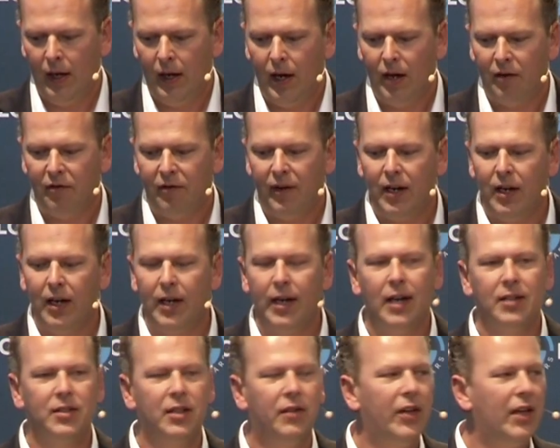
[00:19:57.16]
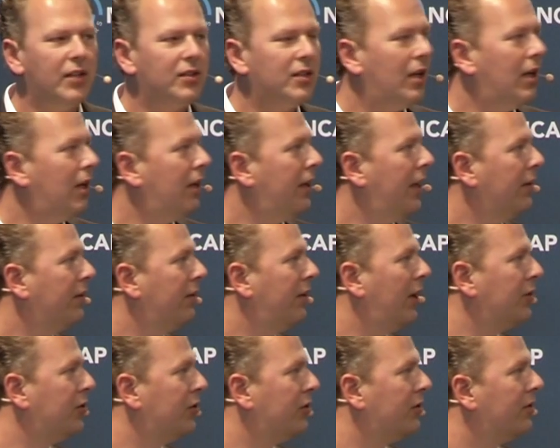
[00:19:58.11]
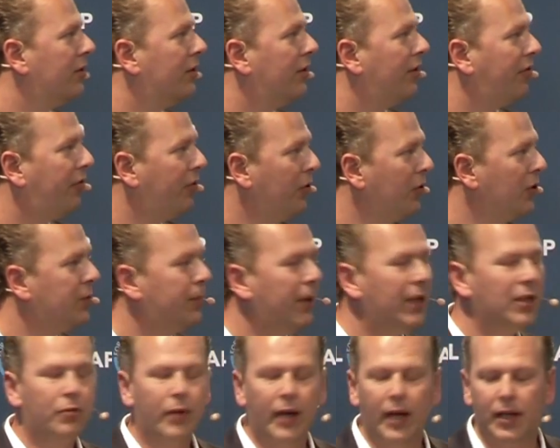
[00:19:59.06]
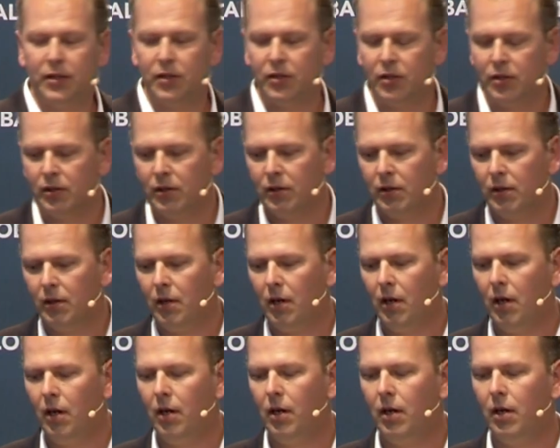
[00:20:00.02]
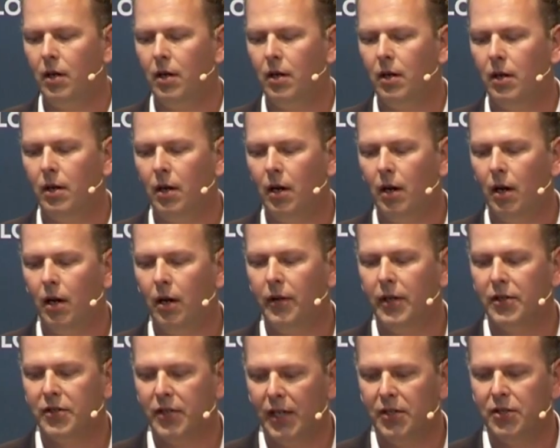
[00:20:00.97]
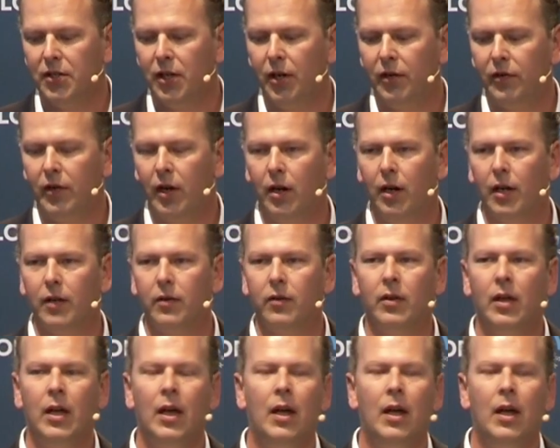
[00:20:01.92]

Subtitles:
And finally, there's a Tesla that does the full speed range on the stationary target.